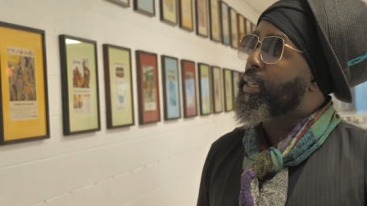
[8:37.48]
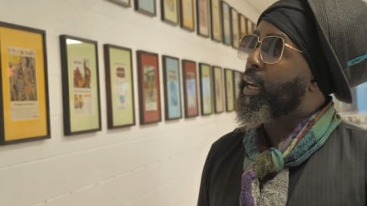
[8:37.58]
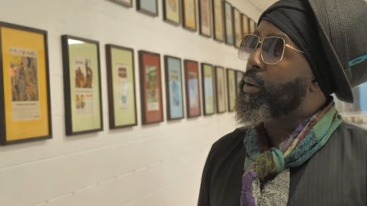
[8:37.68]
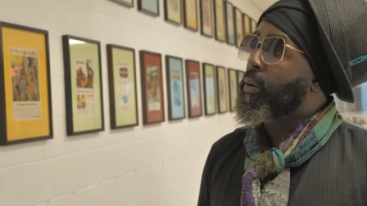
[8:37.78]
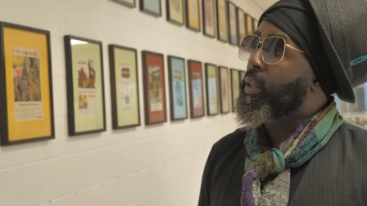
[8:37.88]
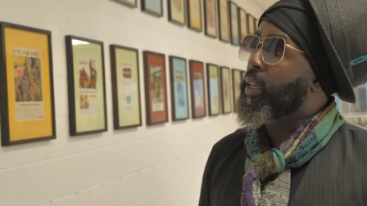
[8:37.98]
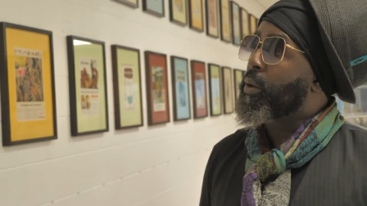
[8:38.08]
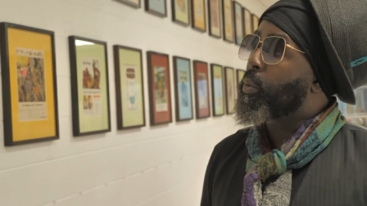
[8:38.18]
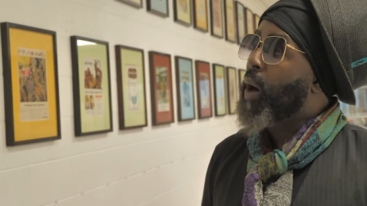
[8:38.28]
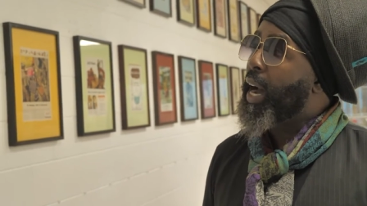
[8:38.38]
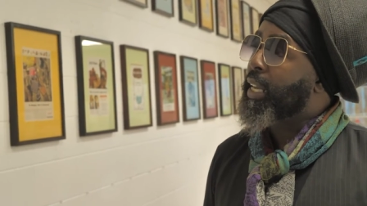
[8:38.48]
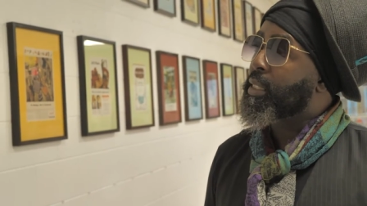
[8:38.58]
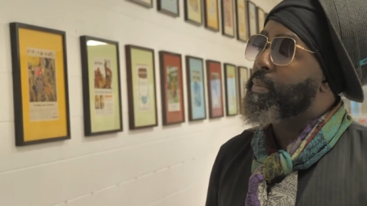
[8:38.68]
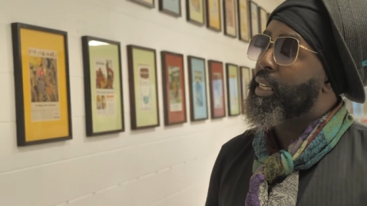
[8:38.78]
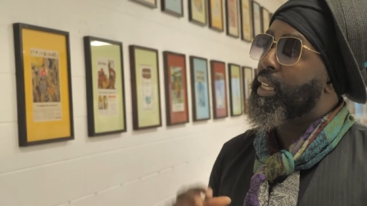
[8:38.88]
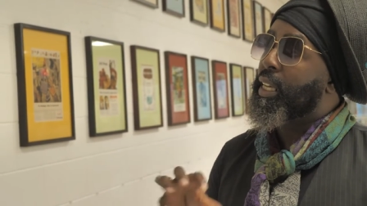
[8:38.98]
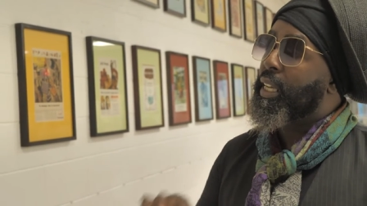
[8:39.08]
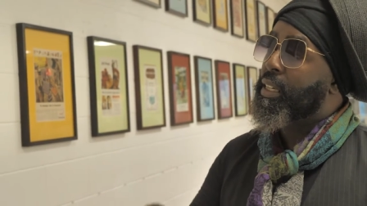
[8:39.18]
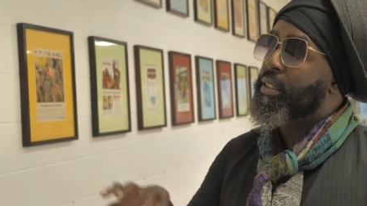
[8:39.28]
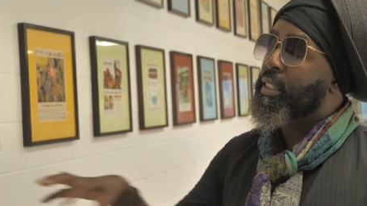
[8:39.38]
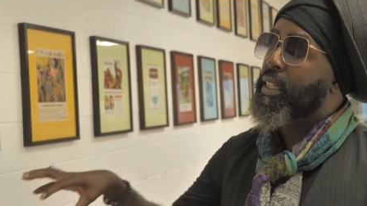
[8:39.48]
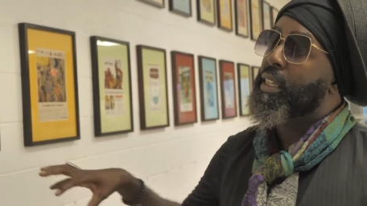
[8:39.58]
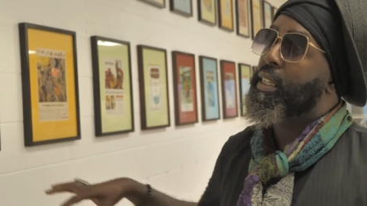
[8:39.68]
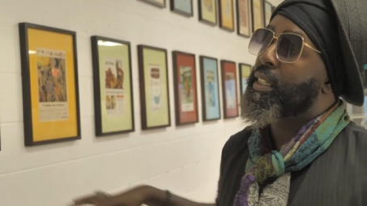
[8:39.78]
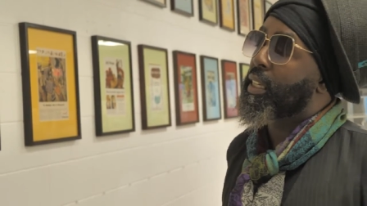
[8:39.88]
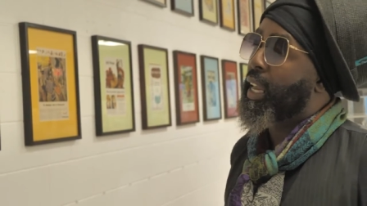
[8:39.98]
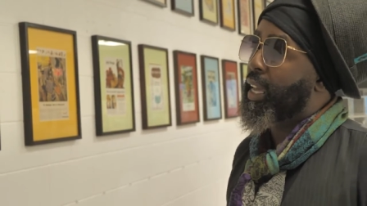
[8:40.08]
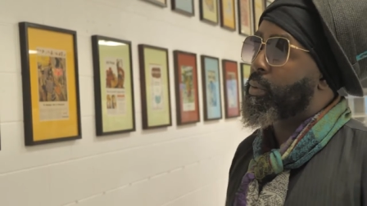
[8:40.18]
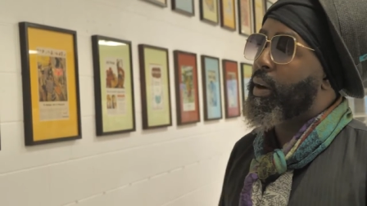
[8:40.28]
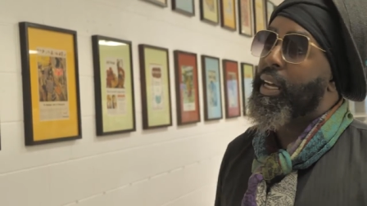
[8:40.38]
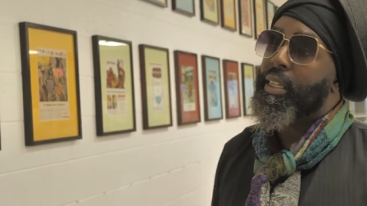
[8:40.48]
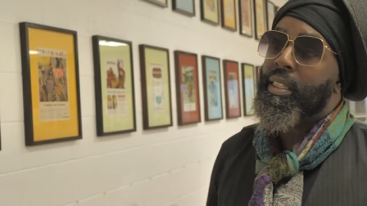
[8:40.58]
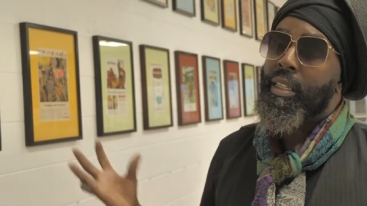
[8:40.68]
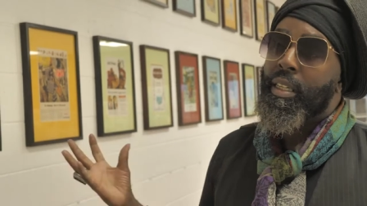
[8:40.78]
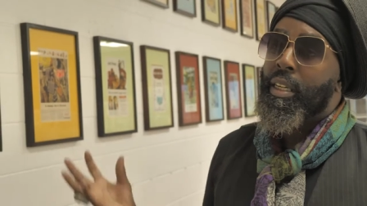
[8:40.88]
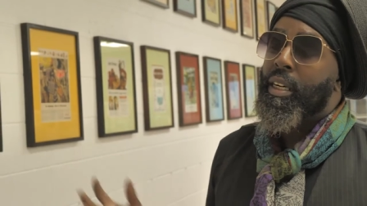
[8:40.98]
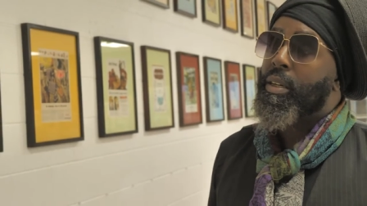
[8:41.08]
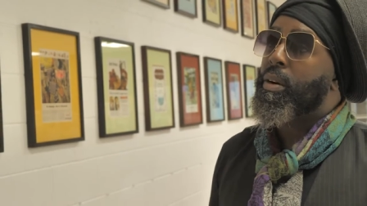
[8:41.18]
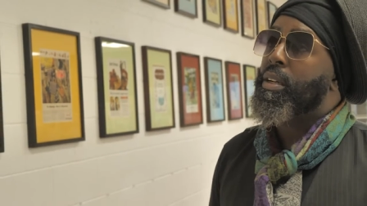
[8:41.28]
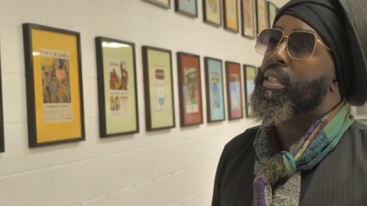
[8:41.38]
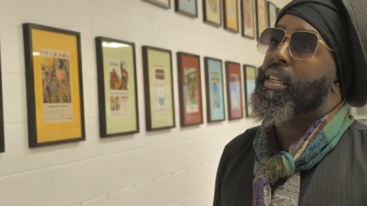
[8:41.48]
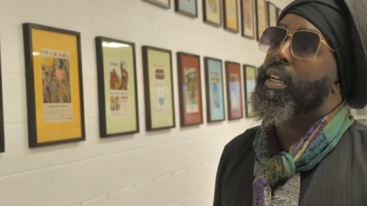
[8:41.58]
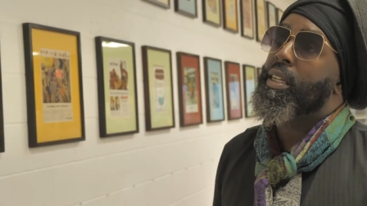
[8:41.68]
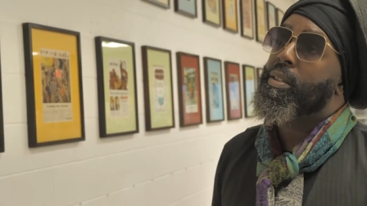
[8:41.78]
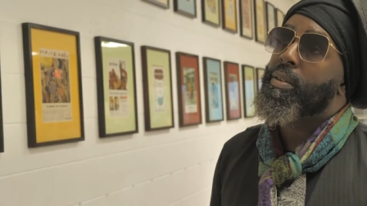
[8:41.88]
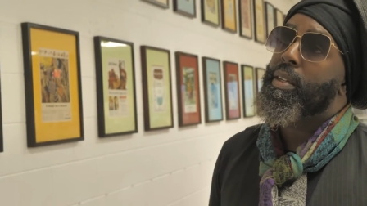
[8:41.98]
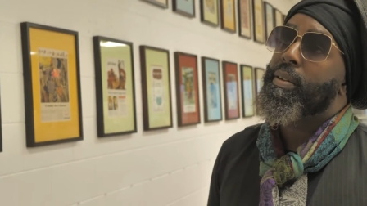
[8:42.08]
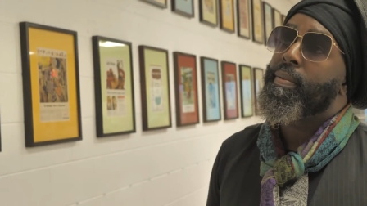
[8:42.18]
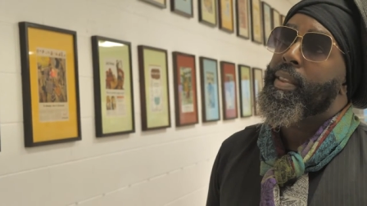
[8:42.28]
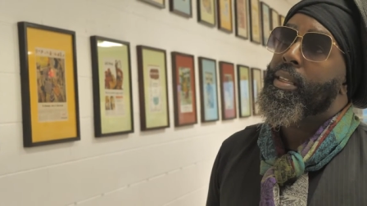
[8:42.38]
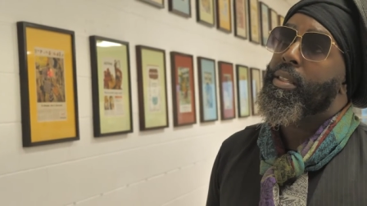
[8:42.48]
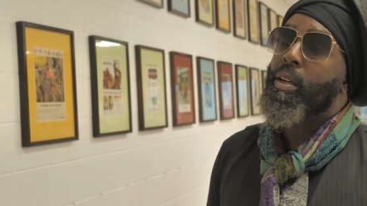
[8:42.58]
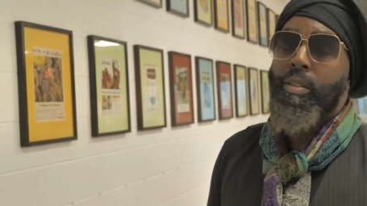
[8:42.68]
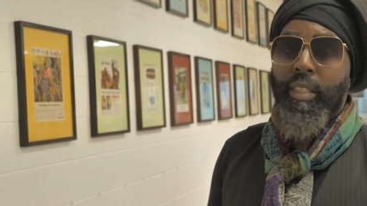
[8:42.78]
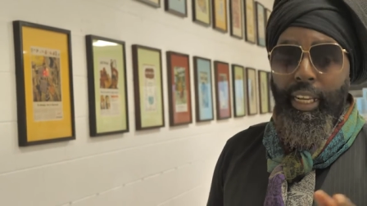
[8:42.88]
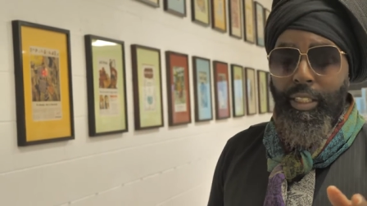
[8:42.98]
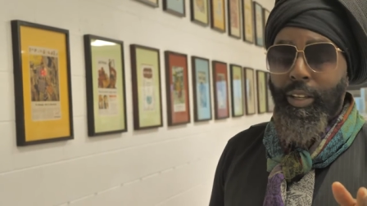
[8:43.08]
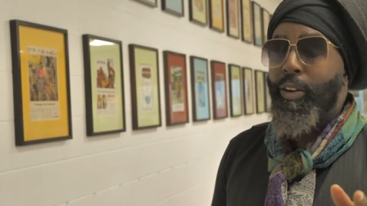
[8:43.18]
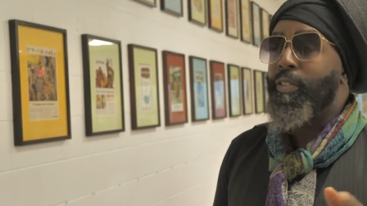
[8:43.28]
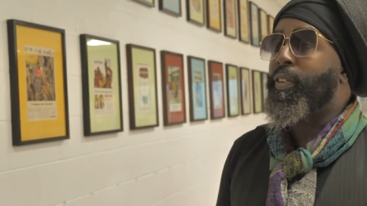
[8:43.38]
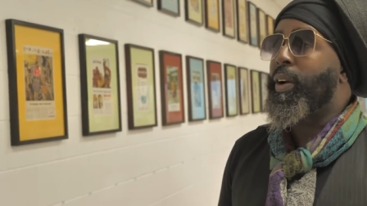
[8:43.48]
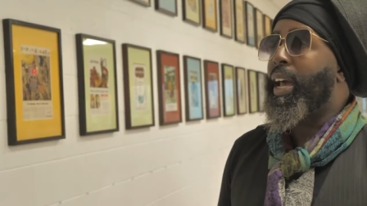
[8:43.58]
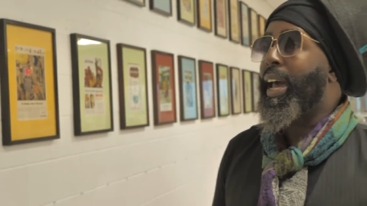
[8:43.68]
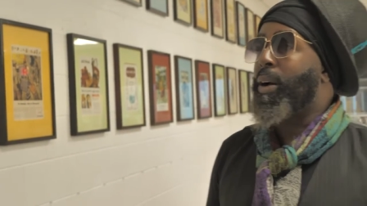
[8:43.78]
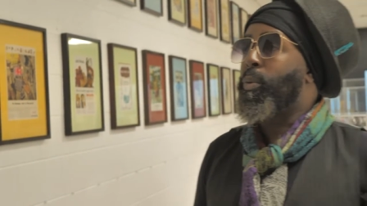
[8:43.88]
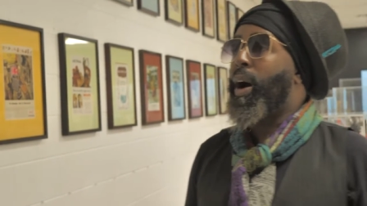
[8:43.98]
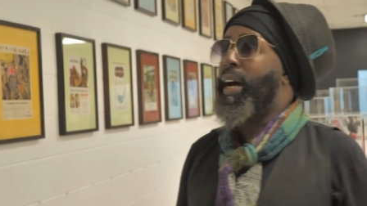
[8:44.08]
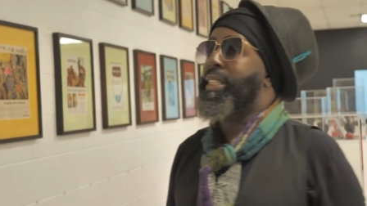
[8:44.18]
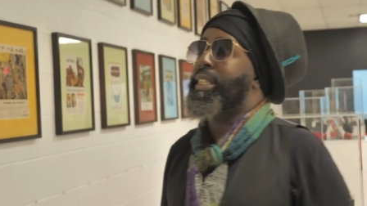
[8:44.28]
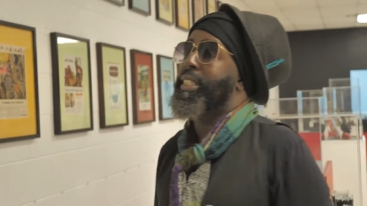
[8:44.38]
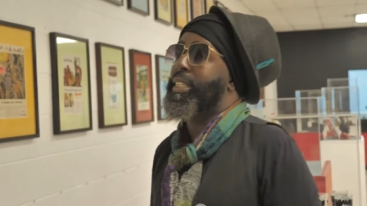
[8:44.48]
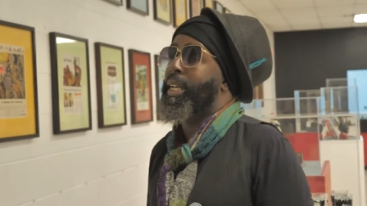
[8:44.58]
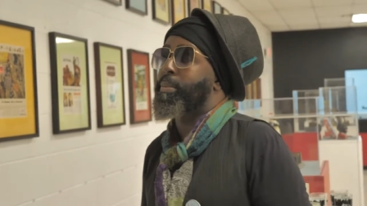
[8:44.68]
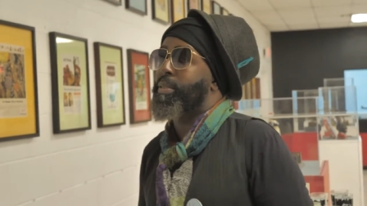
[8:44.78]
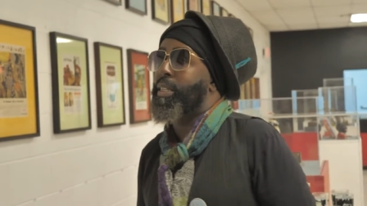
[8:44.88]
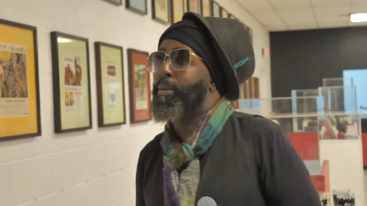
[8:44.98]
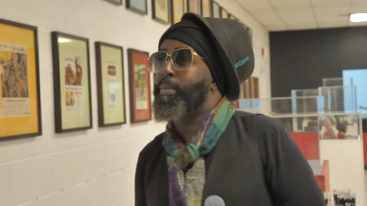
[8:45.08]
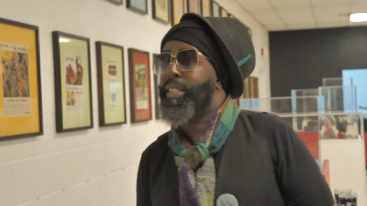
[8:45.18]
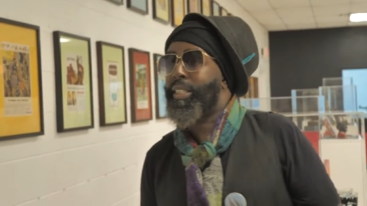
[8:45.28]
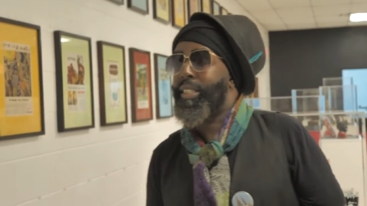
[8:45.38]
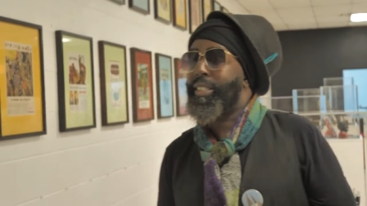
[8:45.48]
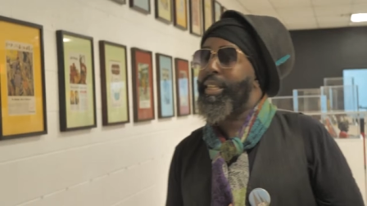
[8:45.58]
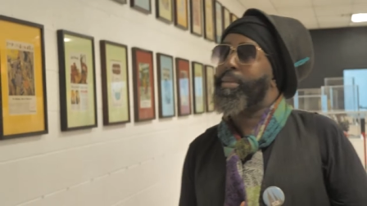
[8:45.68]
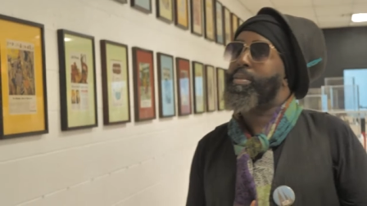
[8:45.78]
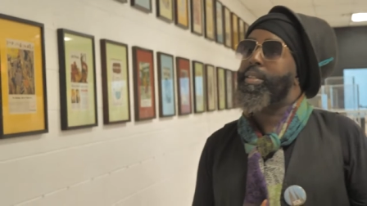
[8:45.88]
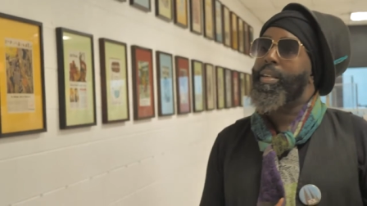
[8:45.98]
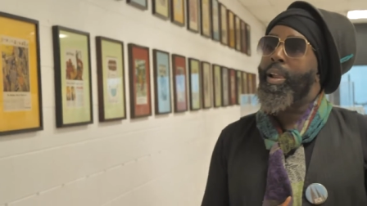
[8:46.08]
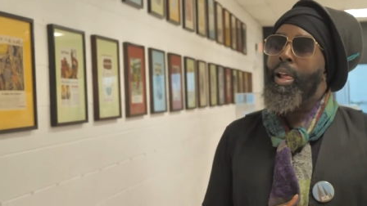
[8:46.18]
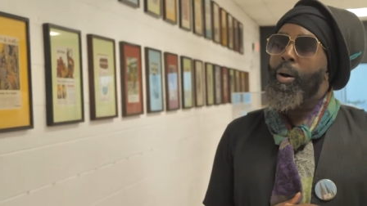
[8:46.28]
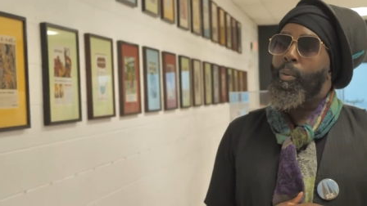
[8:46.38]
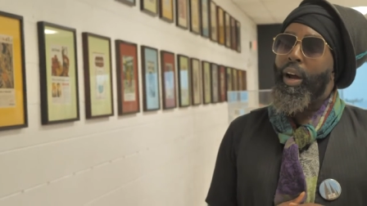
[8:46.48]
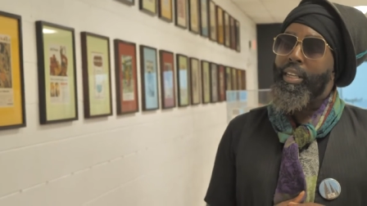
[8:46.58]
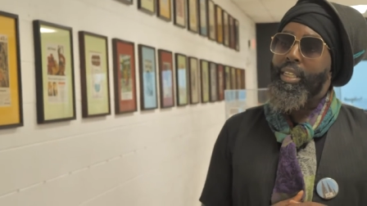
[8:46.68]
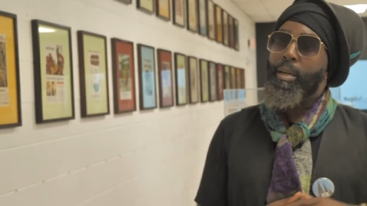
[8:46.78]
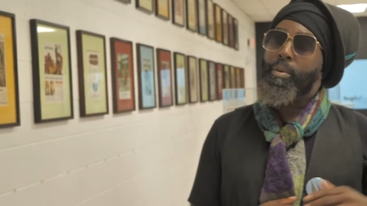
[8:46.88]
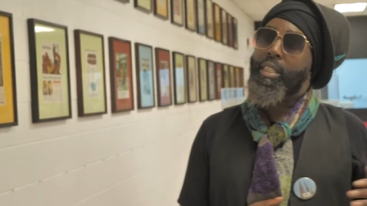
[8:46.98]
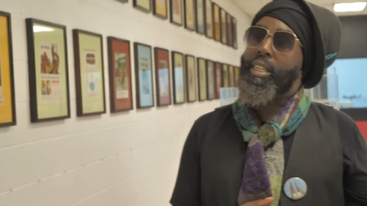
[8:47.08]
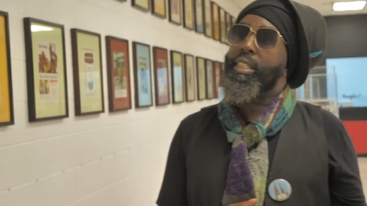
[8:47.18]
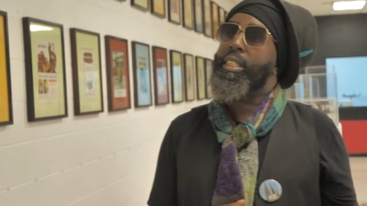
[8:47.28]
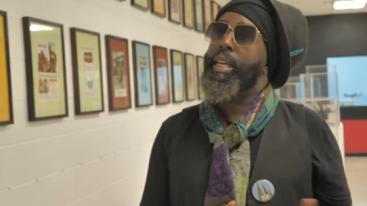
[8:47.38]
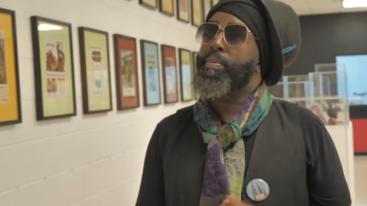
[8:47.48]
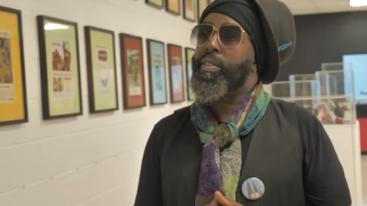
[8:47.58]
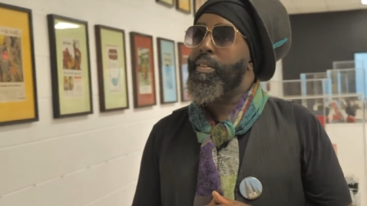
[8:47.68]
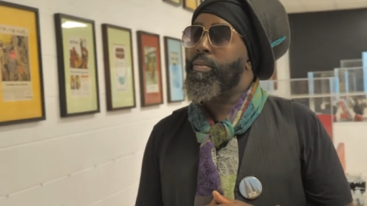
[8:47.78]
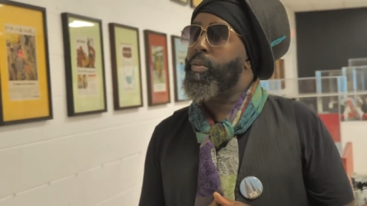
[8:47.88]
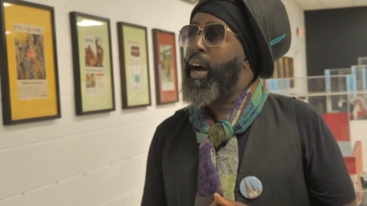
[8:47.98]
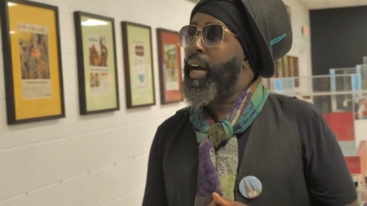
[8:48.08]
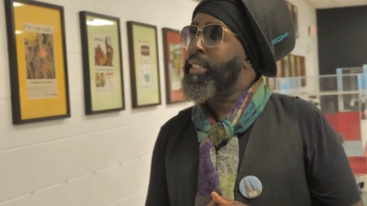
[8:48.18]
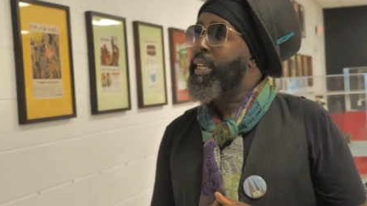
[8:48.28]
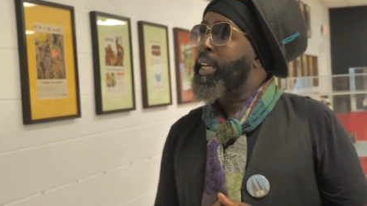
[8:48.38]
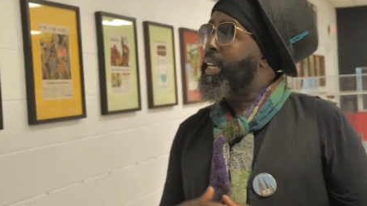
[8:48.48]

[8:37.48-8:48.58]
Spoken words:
not only in Watts, but in inner cities like Watts across the country. So stay tuned for that, Watts Conception and Misconception, where I deal with the conception of Watts